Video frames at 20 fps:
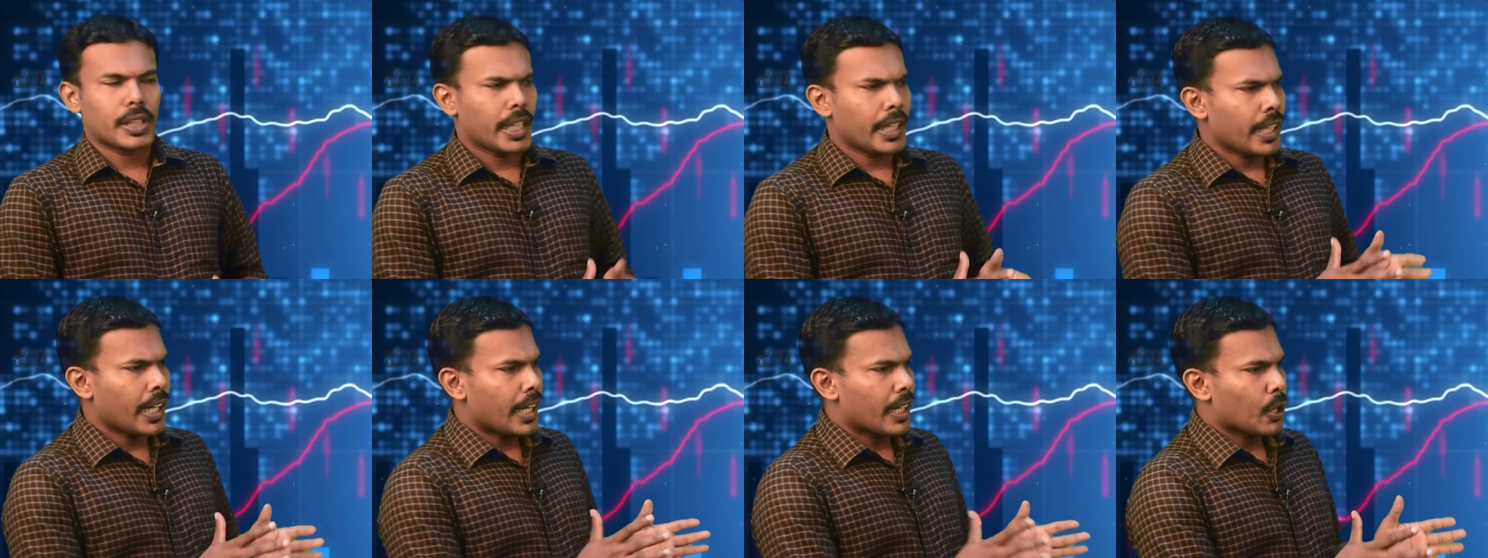
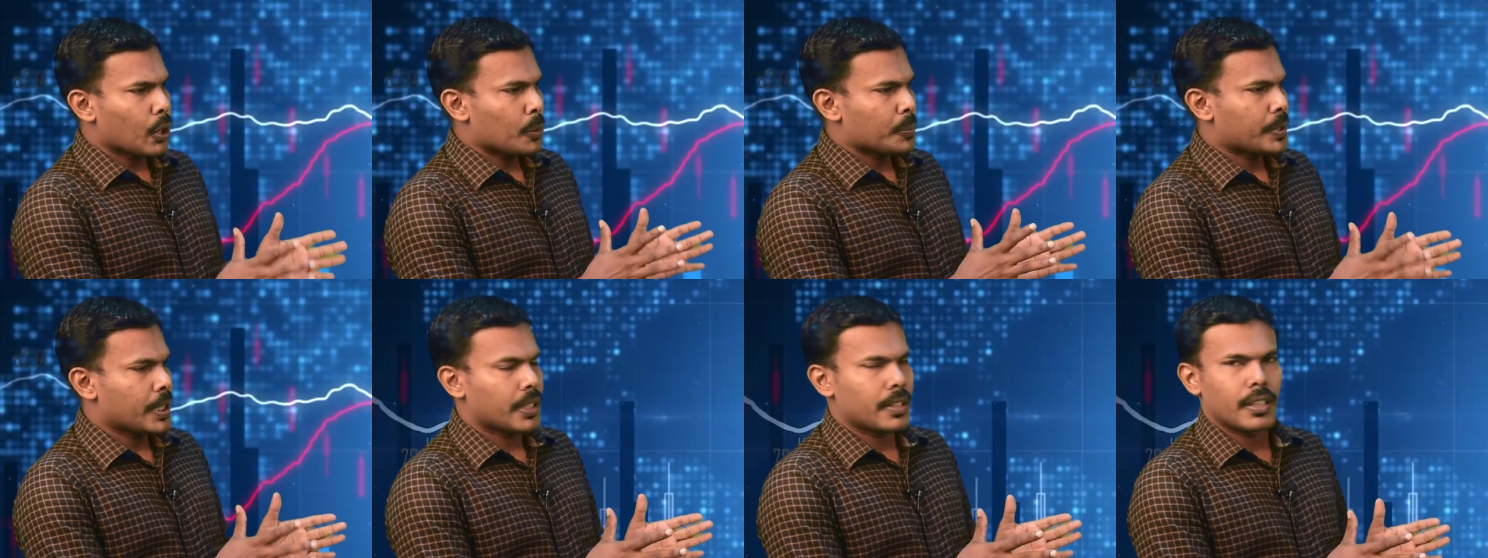they
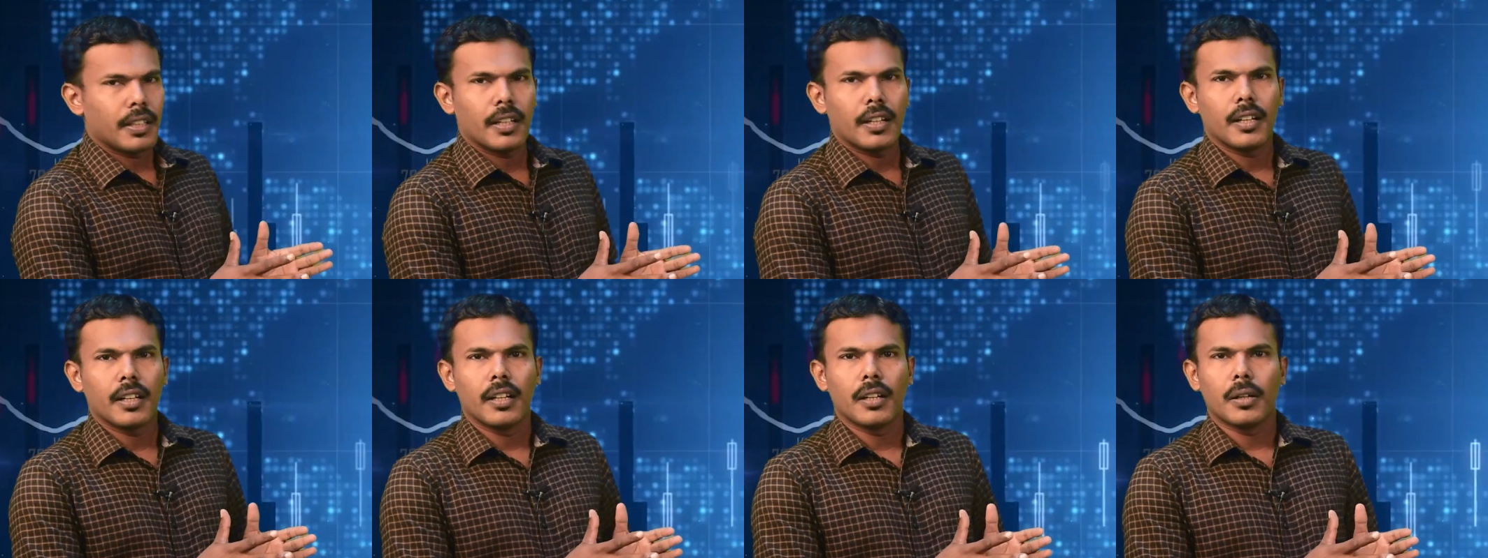
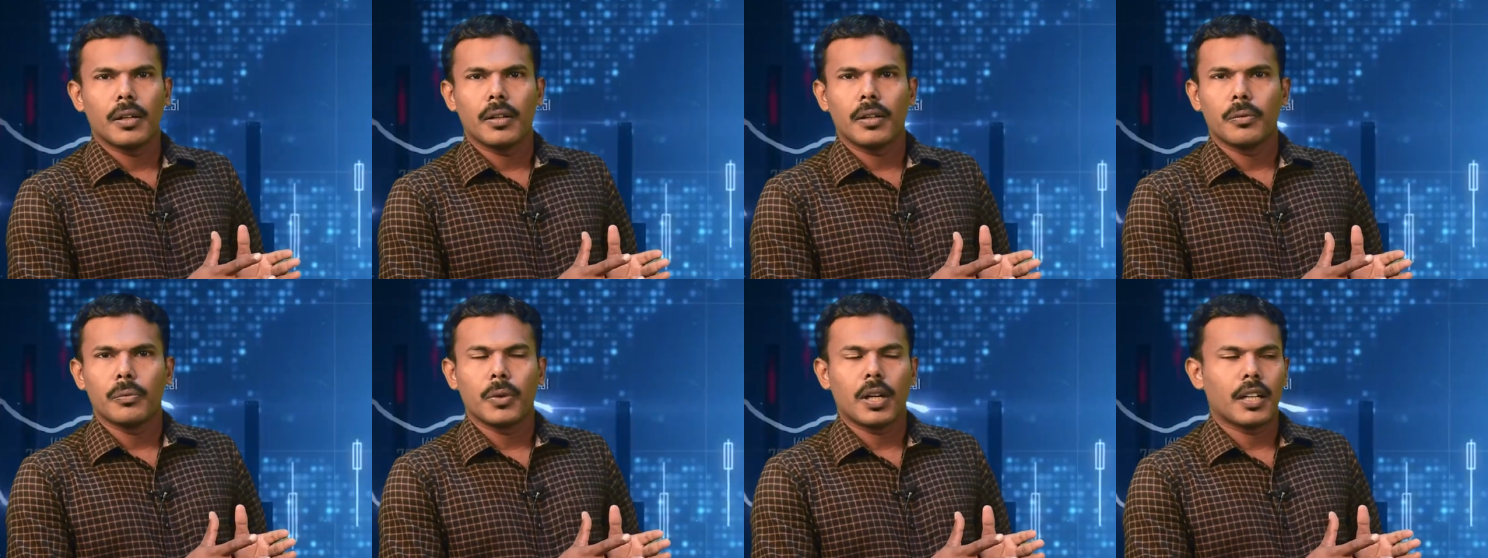adopted
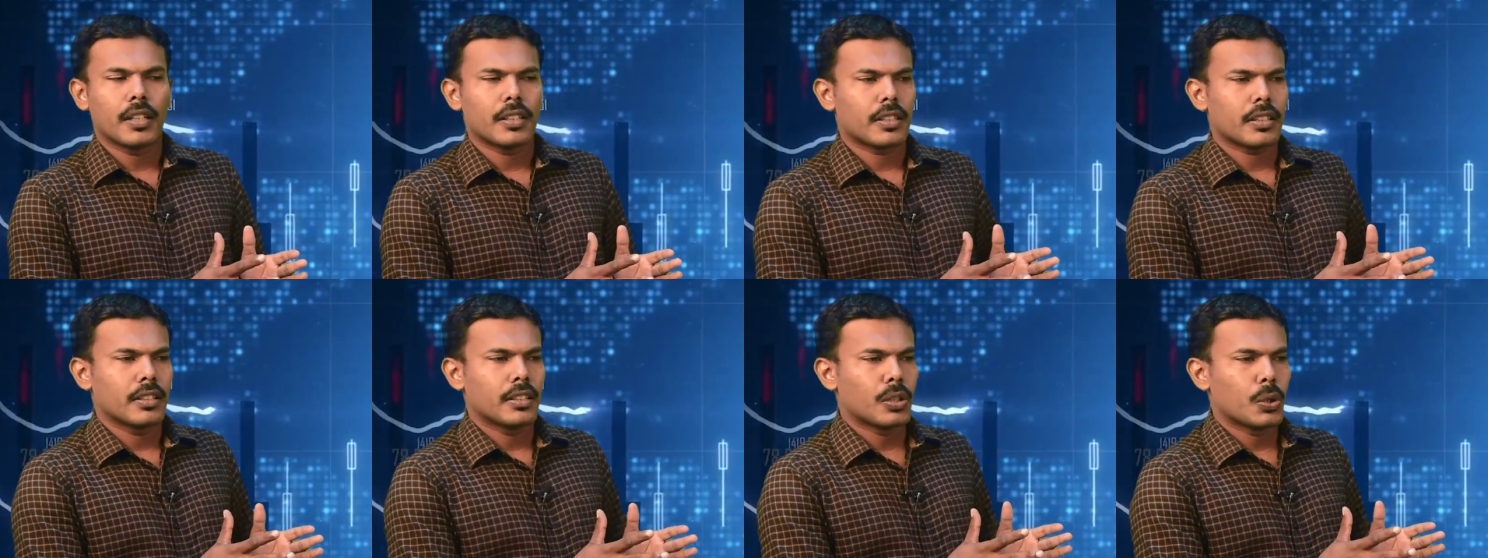
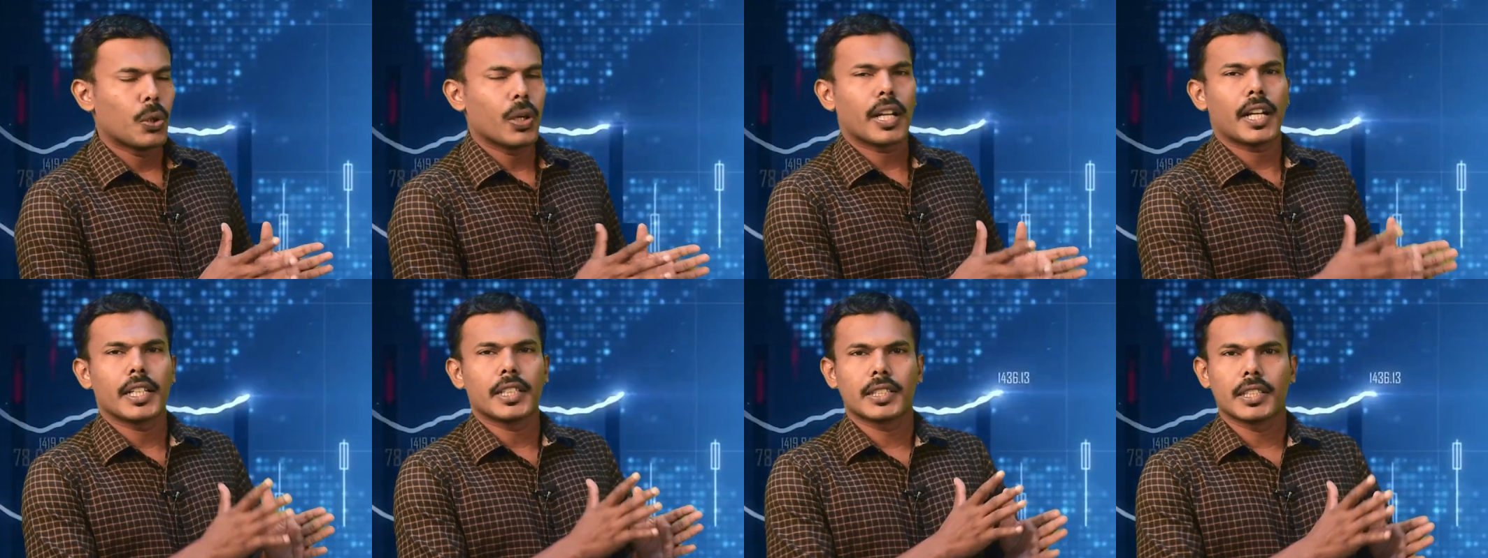
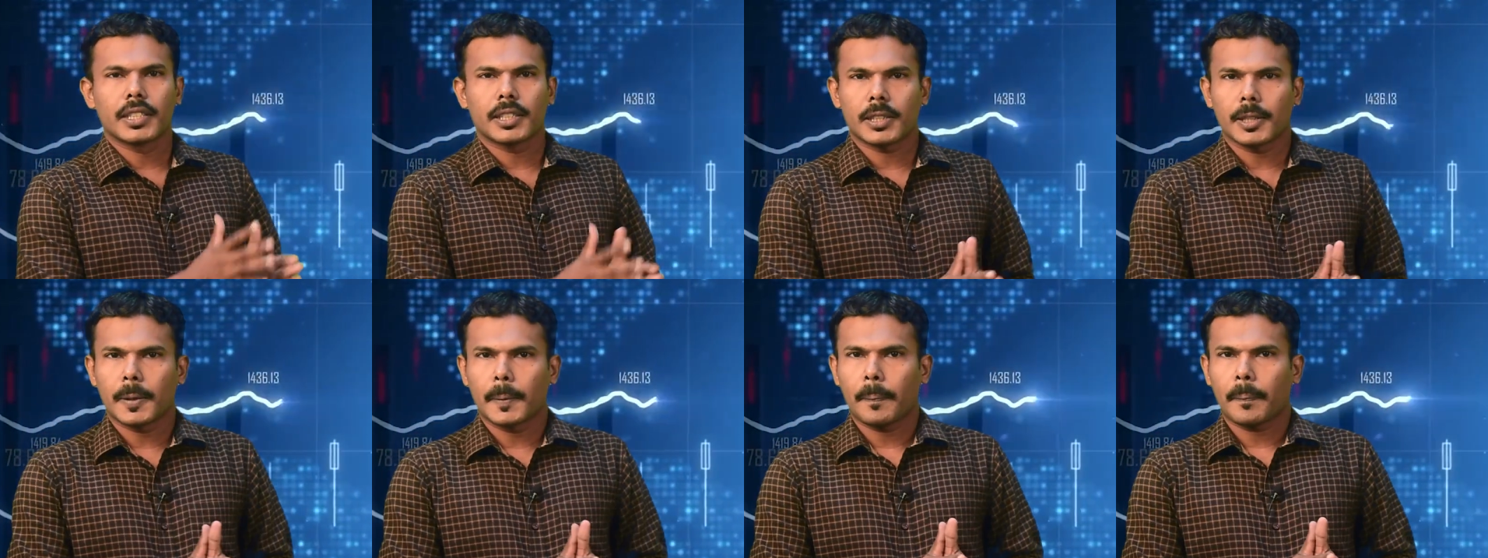
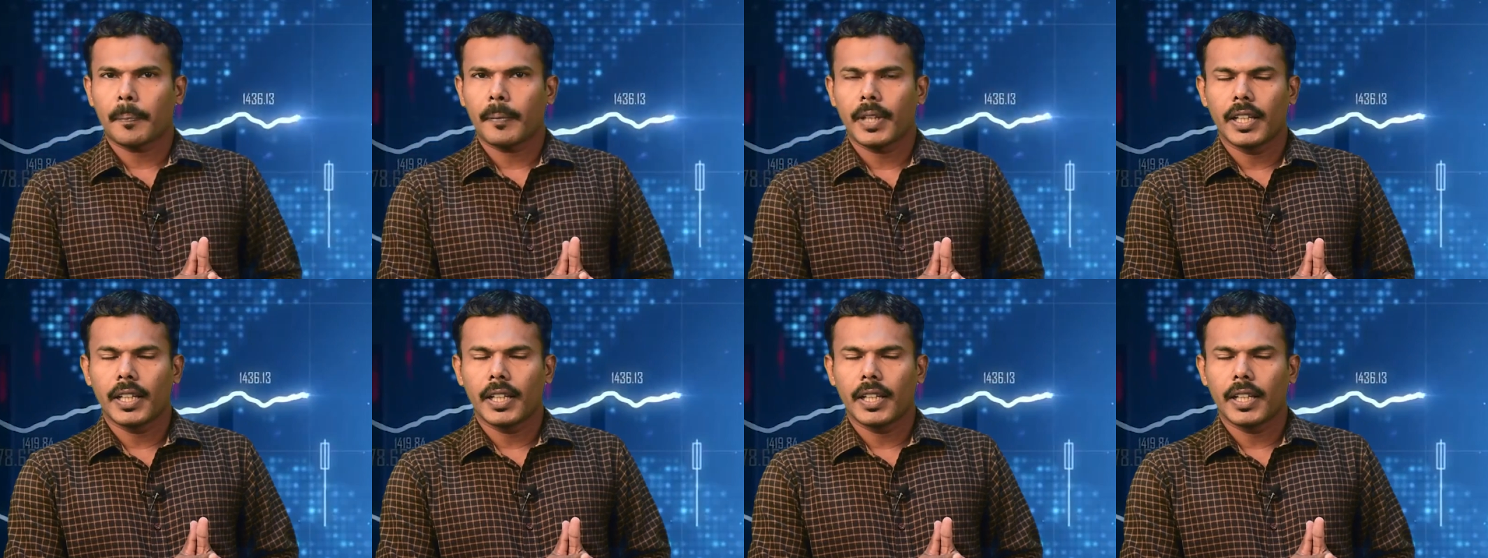dollarization.